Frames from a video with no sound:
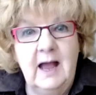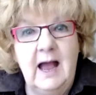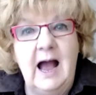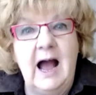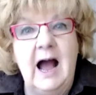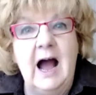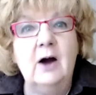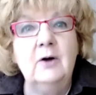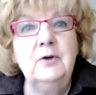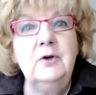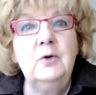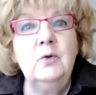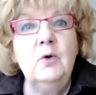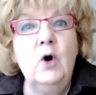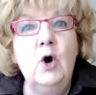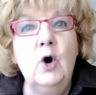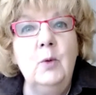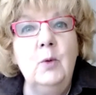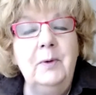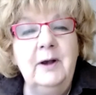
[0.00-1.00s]
How you
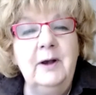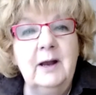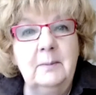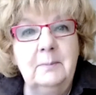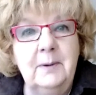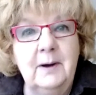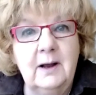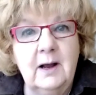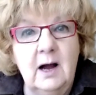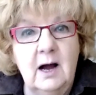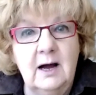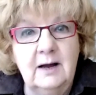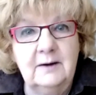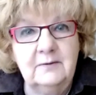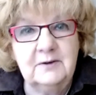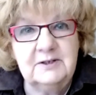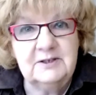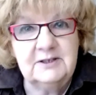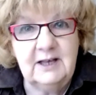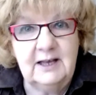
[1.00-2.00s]
open up a
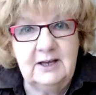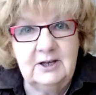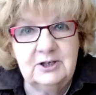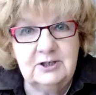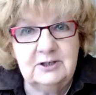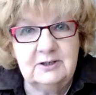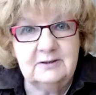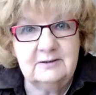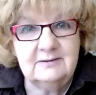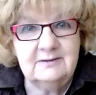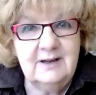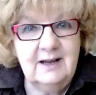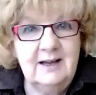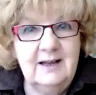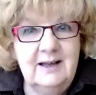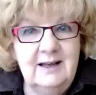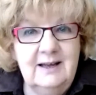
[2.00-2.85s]
conversation